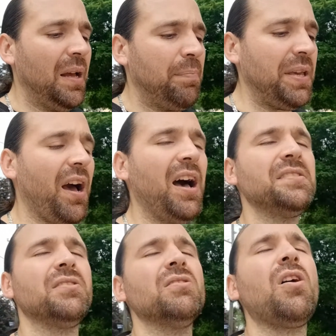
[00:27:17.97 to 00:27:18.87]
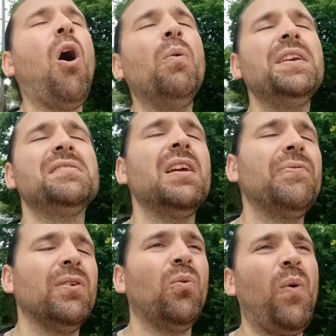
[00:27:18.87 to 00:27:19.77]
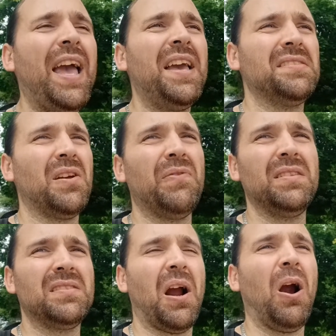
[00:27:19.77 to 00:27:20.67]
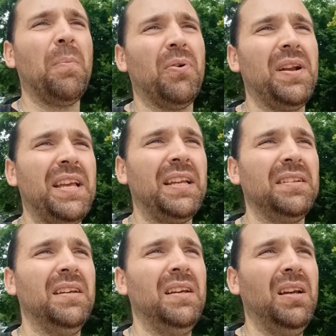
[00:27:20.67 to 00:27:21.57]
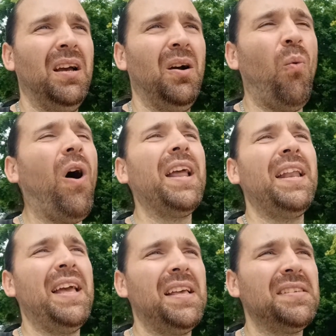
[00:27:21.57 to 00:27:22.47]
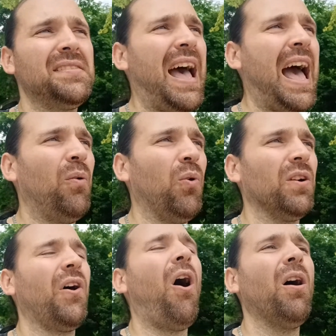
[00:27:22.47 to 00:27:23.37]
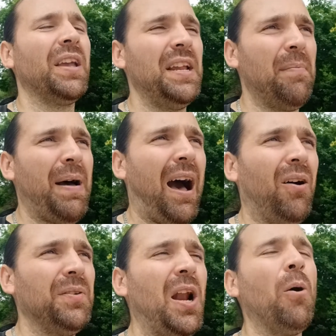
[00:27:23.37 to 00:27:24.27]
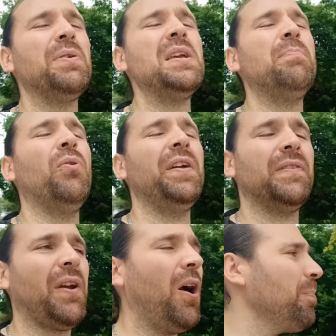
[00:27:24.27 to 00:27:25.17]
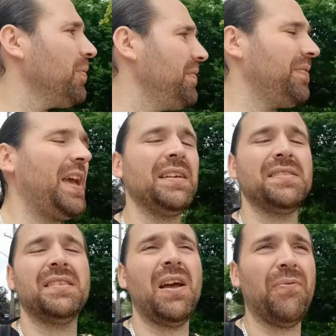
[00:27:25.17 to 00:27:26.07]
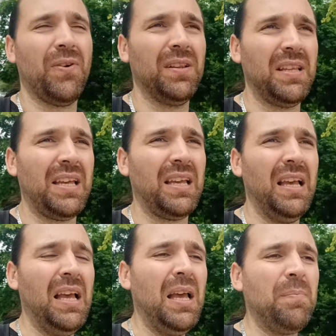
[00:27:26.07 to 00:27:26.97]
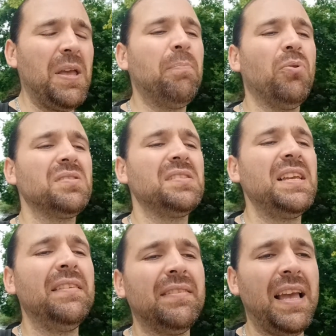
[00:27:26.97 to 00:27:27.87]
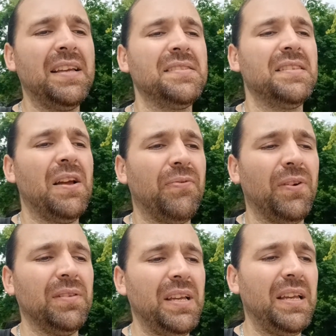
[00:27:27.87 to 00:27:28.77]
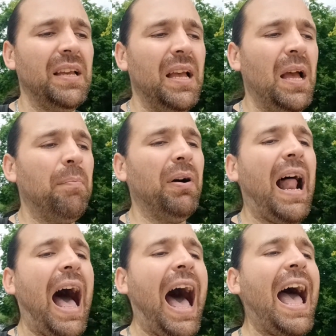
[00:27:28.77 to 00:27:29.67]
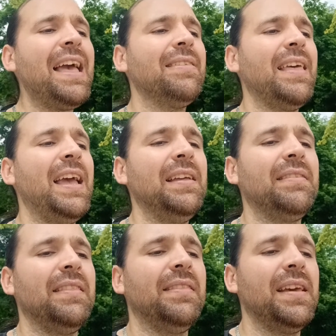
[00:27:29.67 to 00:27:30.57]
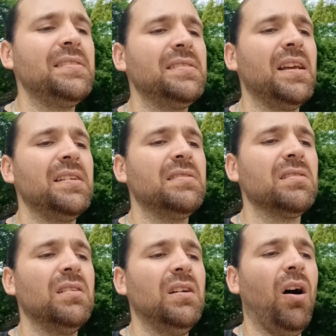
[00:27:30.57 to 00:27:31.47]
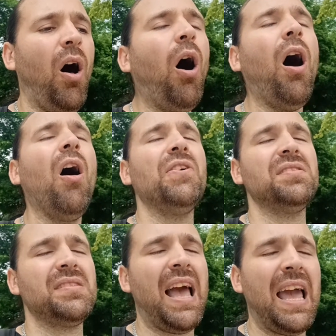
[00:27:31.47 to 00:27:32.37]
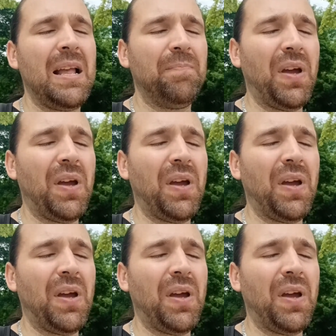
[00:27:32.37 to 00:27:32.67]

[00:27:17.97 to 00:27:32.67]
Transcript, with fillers: Because there's always different ways of interpreting what it is that we're talking about. You know, people interpret things differently. People see things differently. But I think that this is all the same.